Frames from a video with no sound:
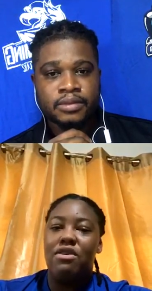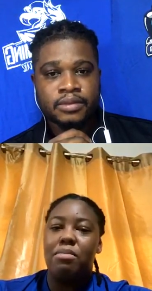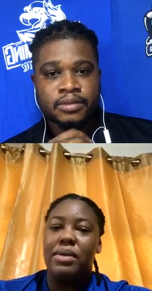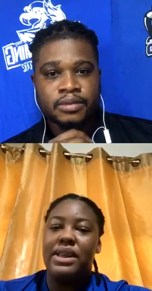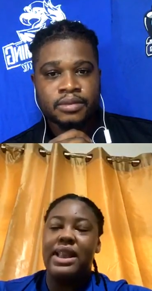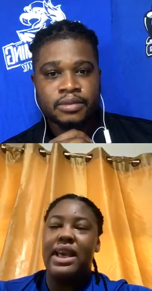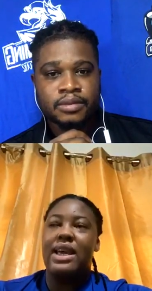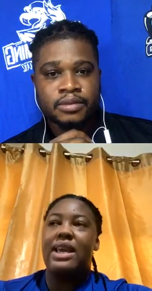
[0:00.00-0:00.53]

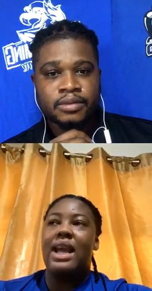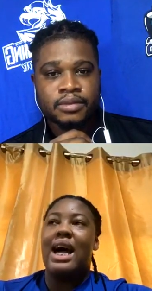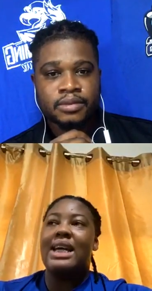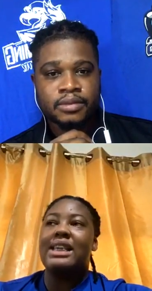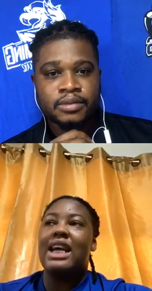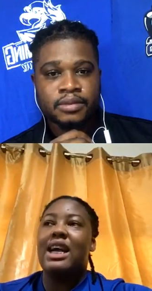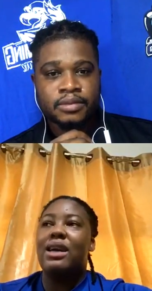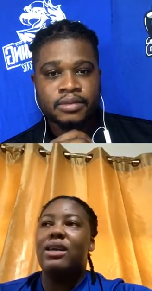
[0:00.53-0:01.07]
Speaker 1: But then
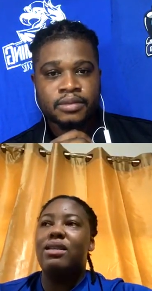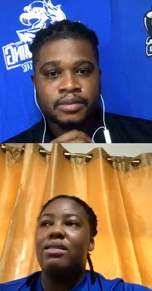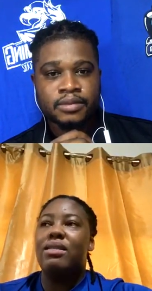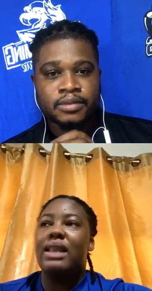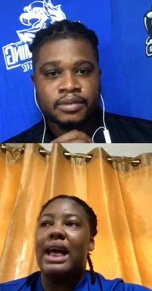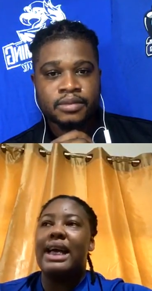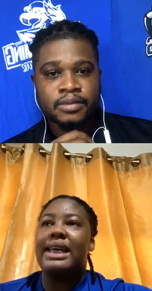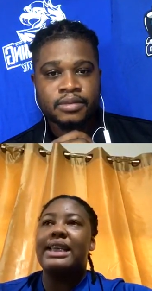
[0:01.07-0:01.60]
as I
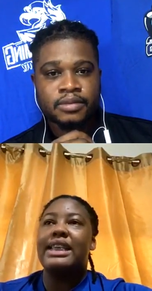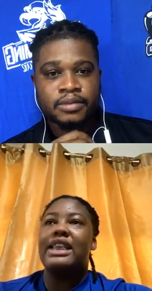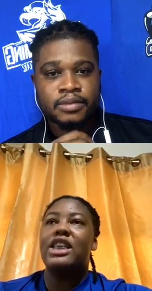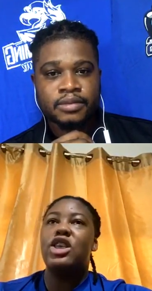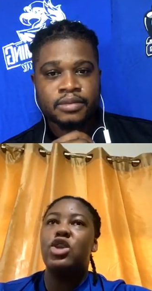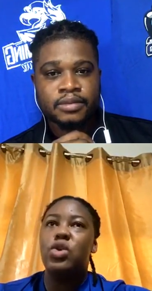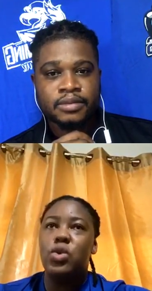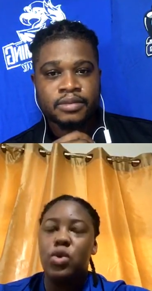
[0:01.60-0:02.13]
like
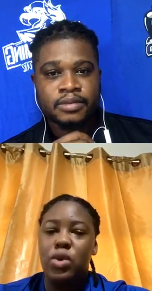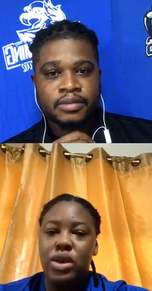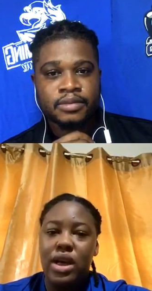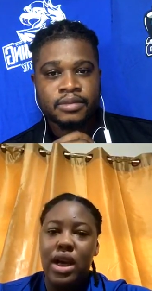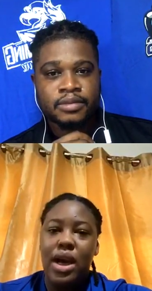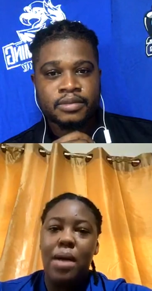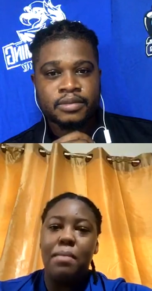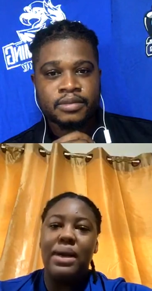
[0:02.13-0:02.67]
continued
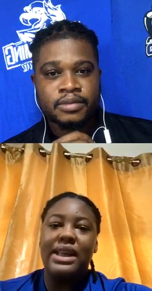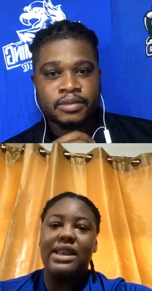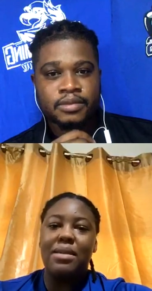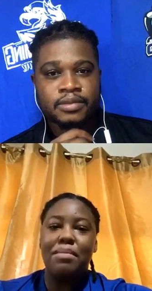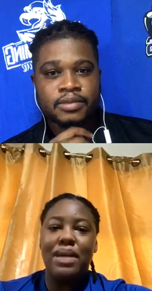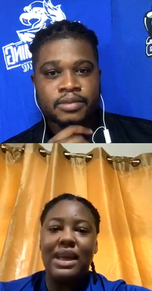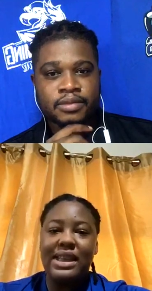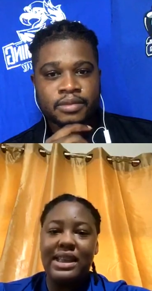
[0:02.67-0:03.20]
my
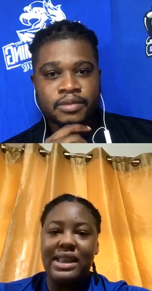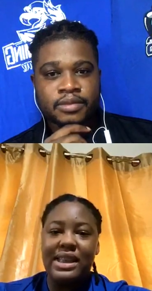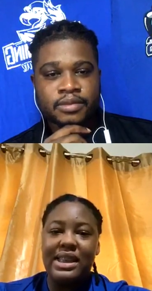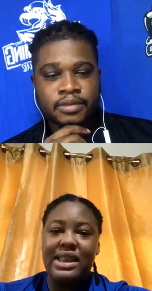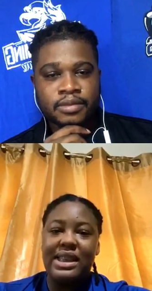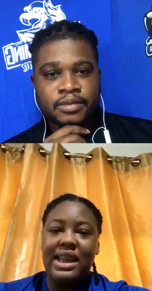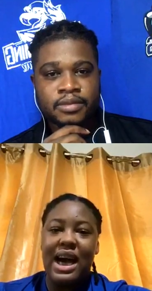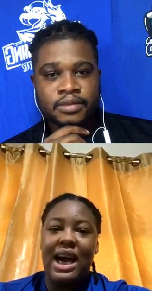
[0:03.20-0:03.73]

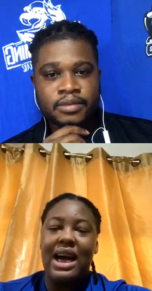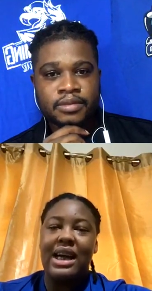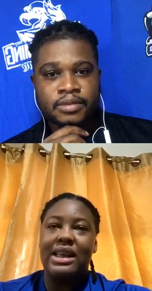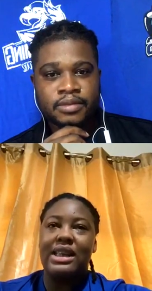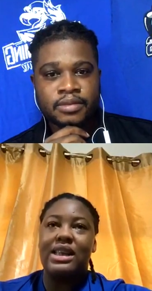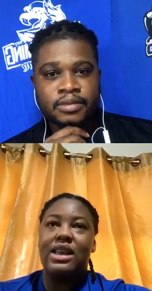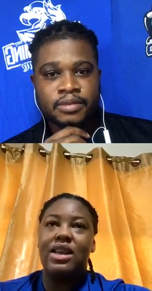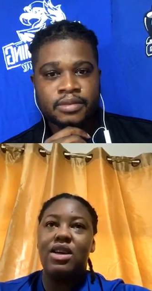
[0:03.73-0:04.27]
semesters at
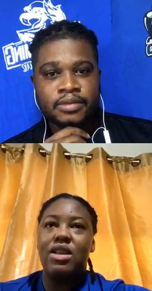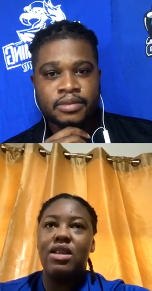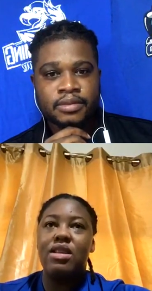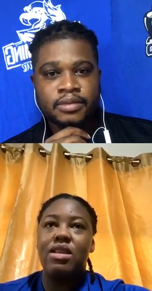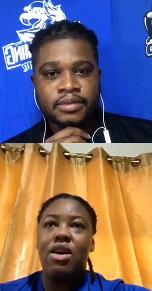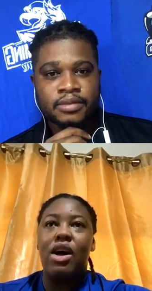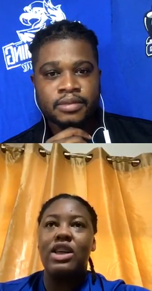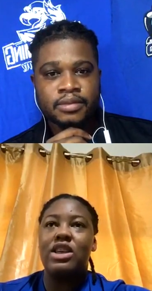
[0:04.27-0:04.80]

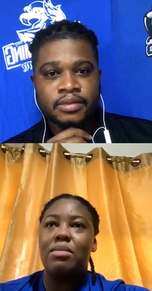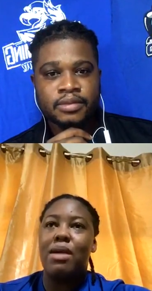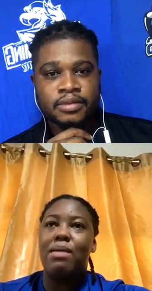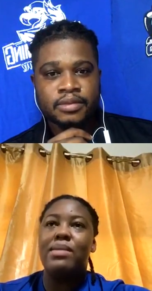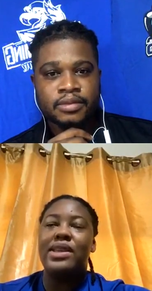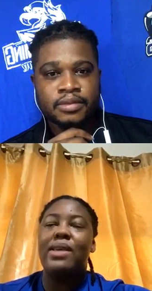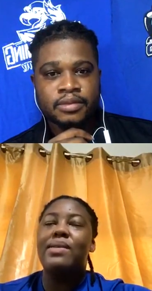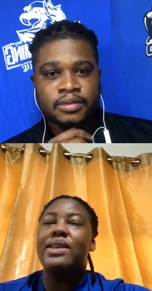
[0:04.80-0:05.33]
college
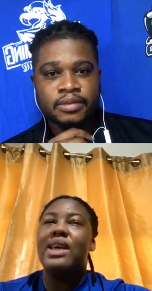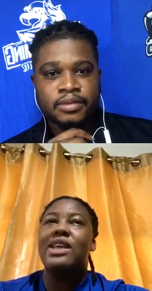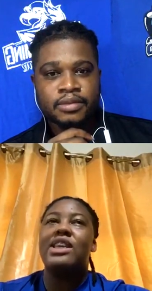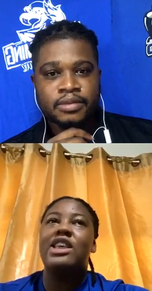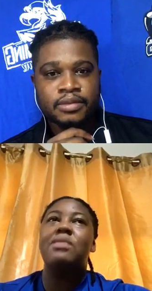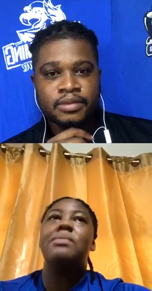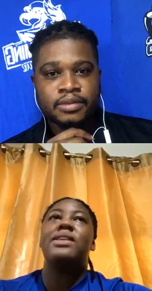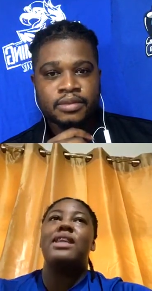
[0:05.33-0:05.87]
environments, I was like,
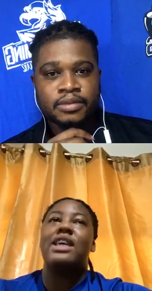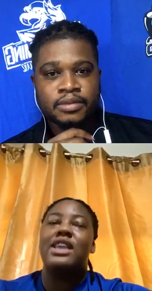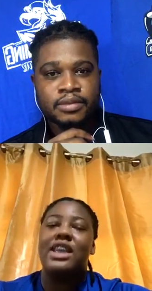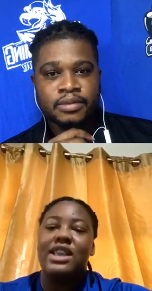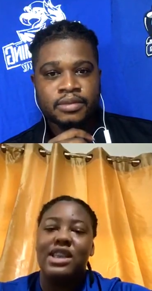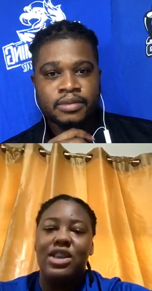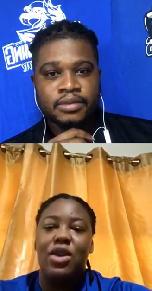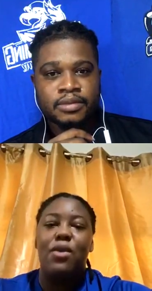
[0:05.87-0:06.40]
cheapest I
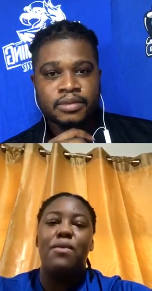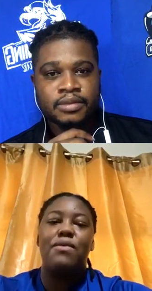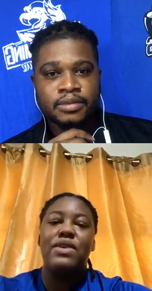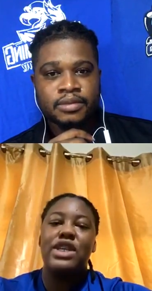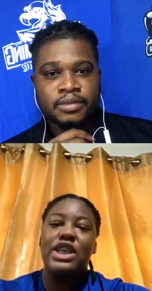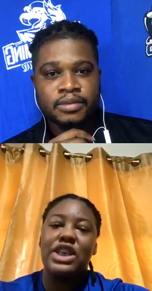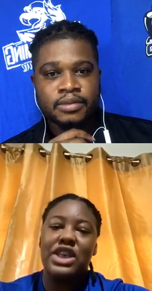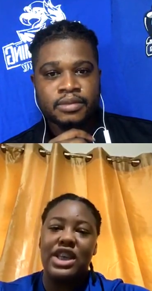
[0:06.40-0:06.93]
just, you know,
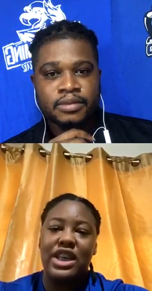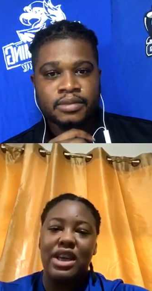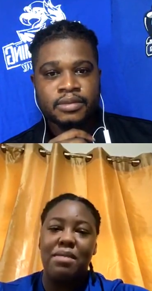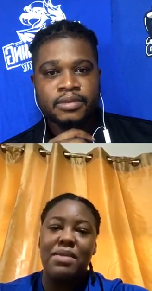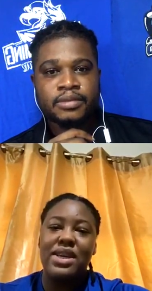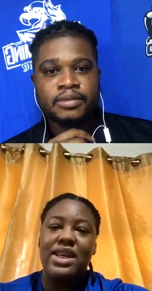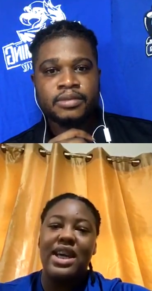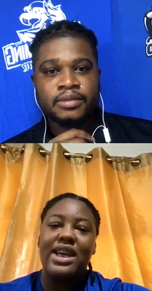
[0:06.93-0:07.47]
finish it. Let
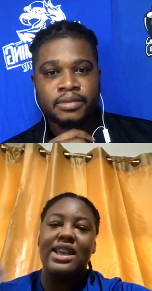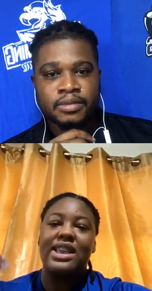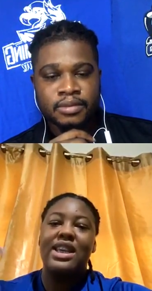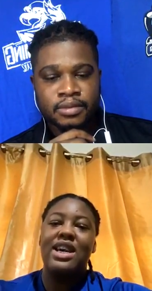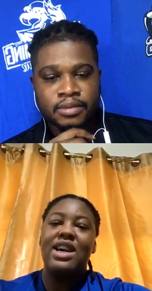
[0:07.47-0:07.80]
me just